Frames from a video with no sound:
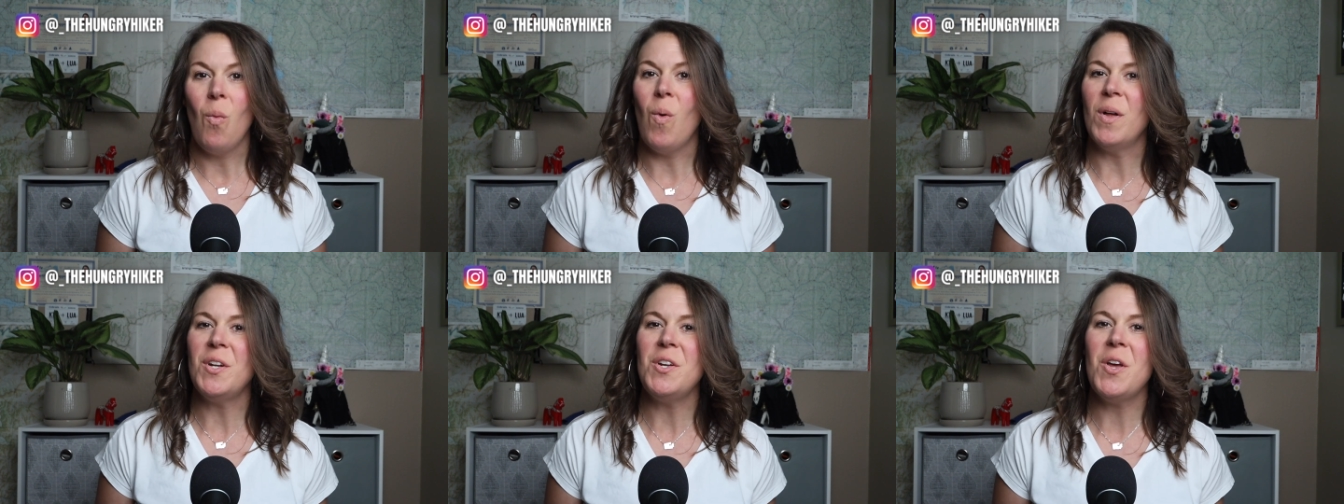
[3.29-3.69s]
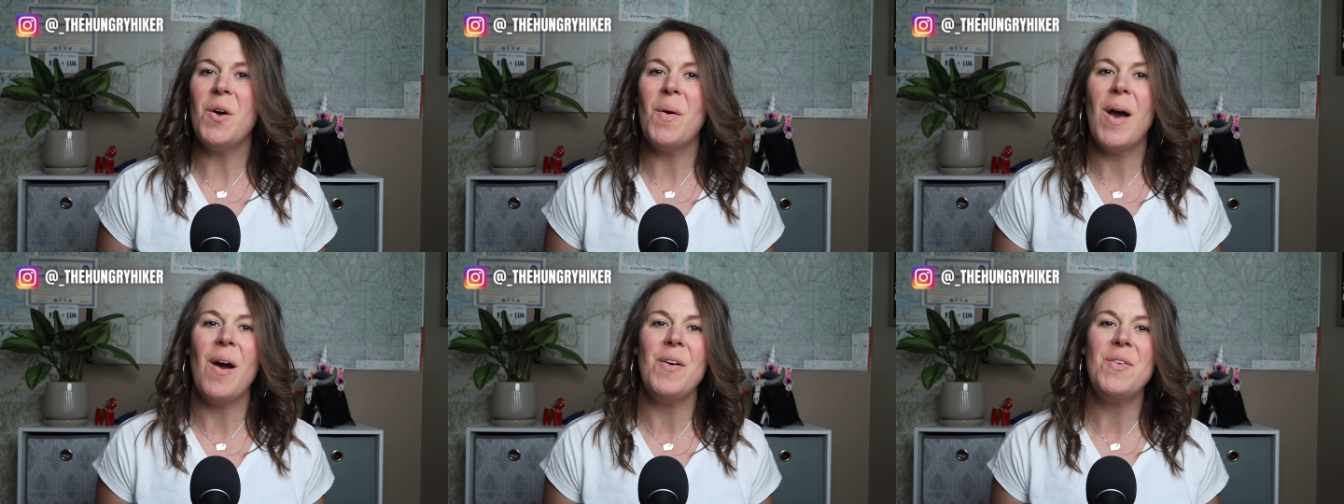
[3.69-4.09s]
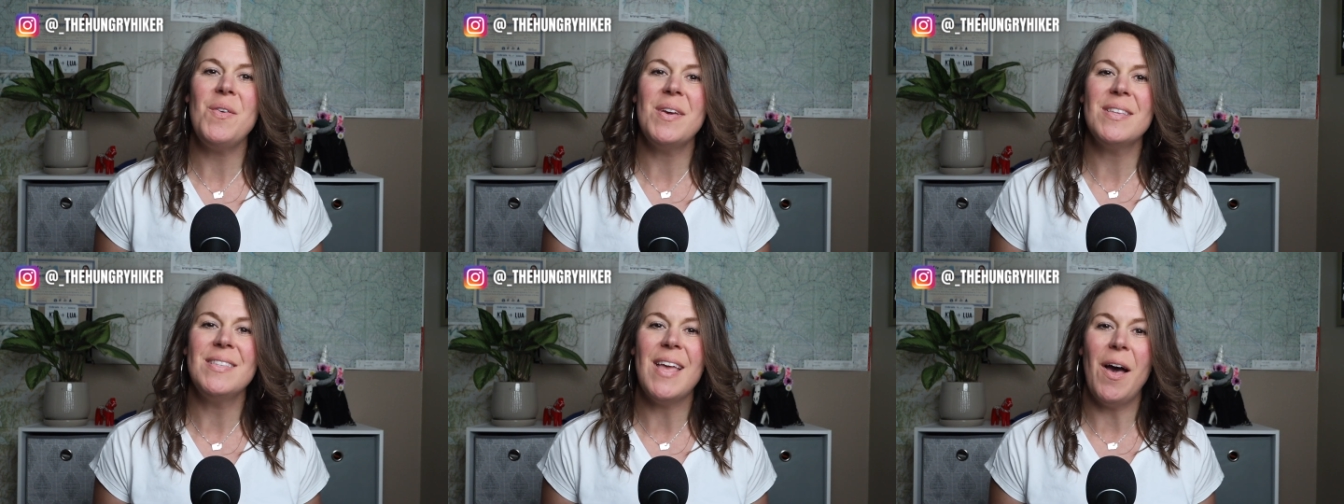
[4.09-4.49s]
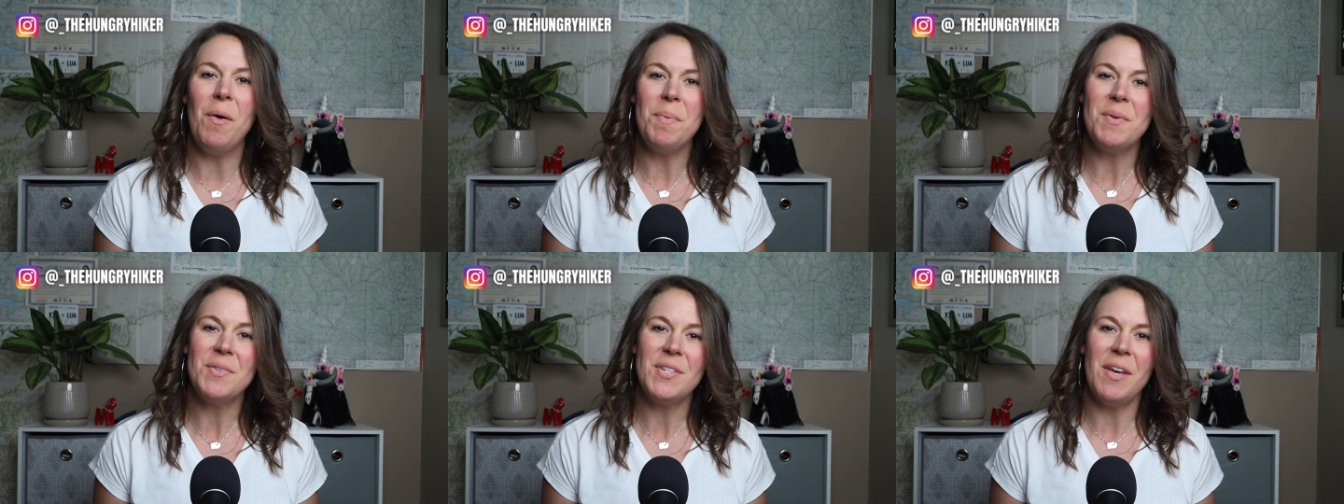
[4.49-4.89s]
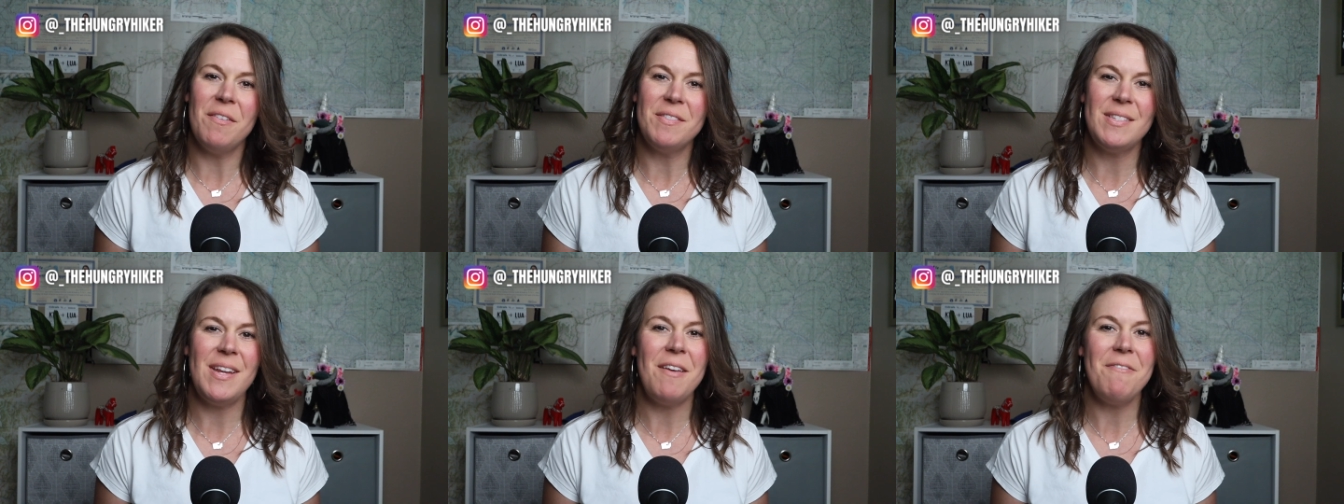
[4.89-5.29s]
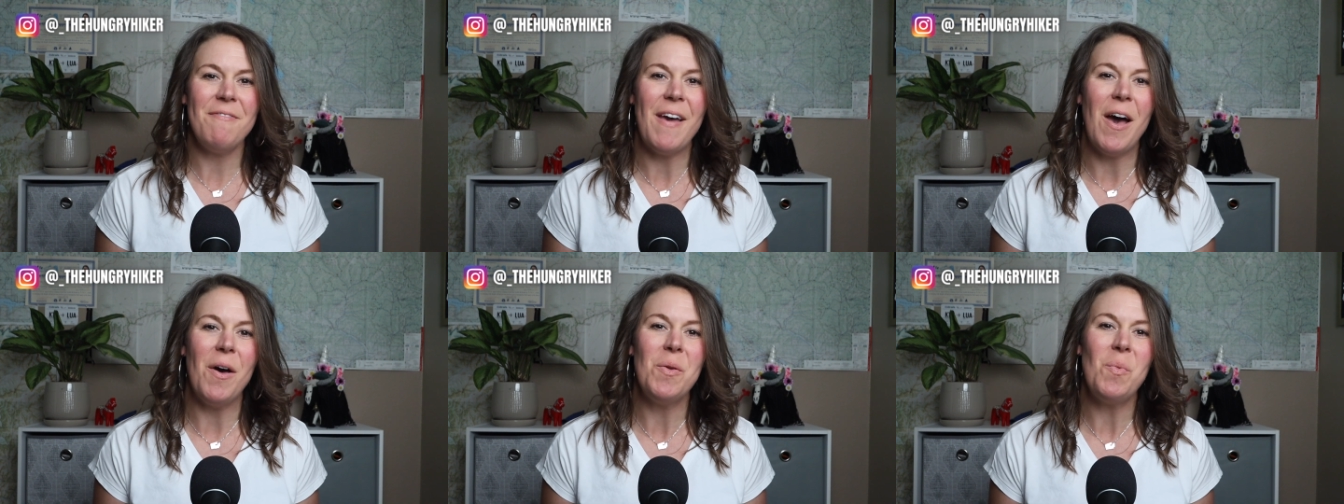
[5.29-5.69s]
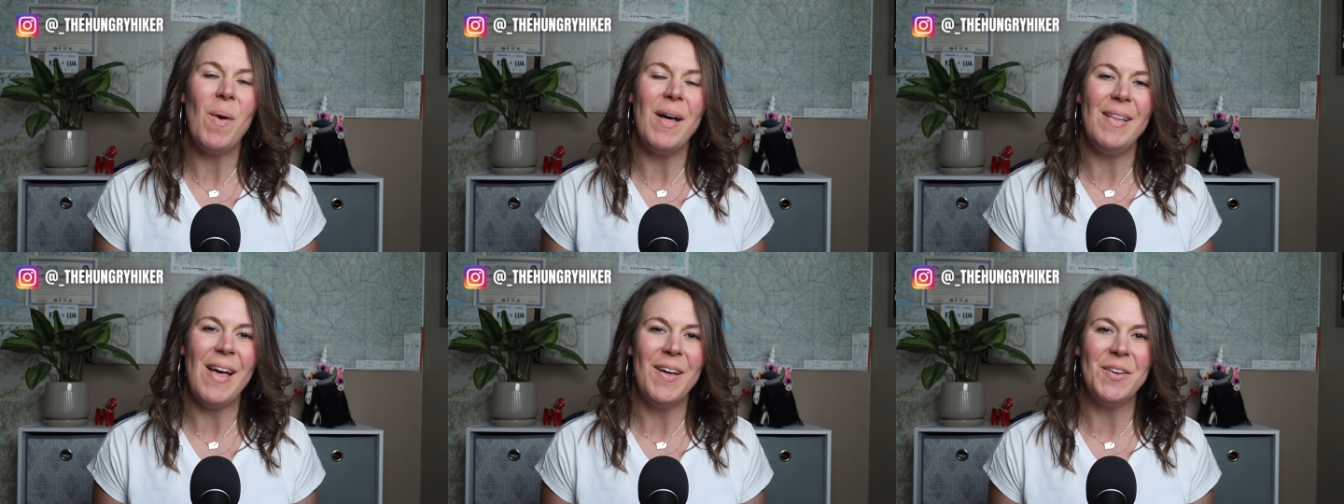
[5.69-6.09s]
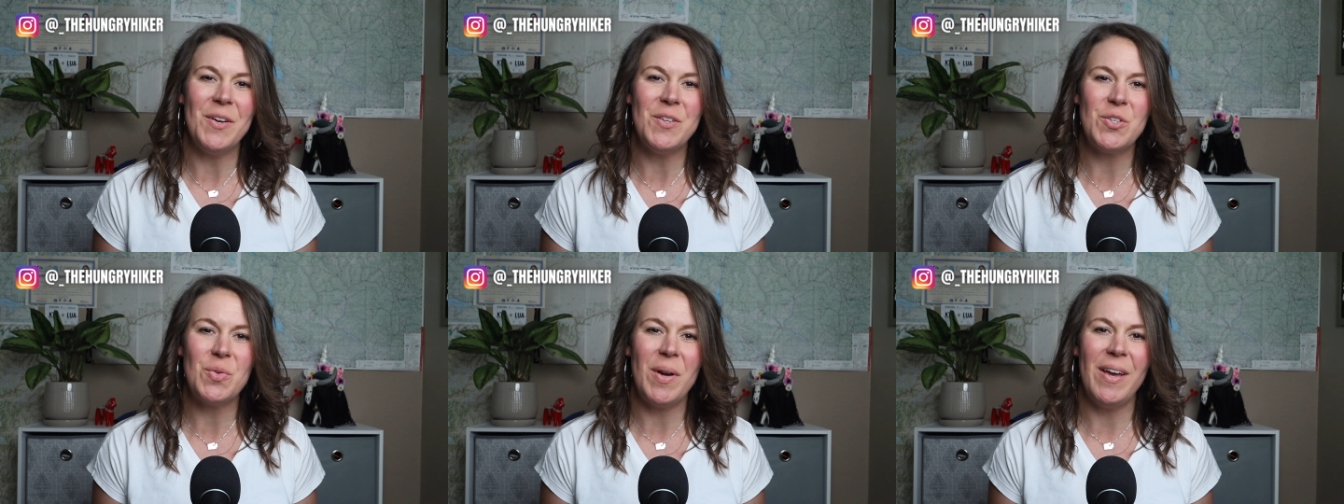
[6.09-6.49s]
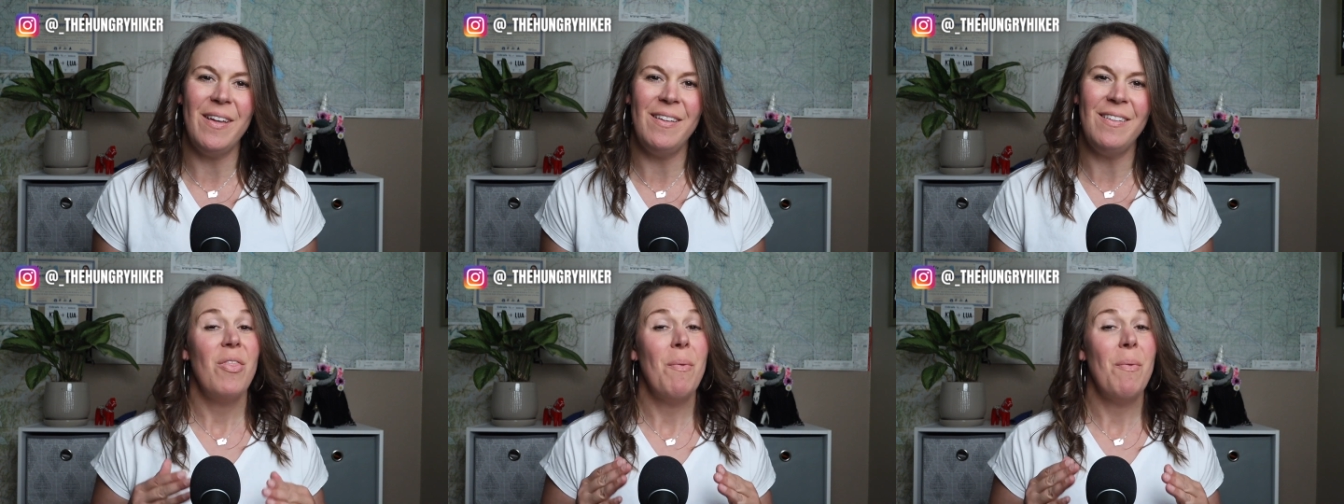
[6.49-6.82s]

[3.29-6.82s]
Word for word: Want to know how you can help yourself stay found while out on trail?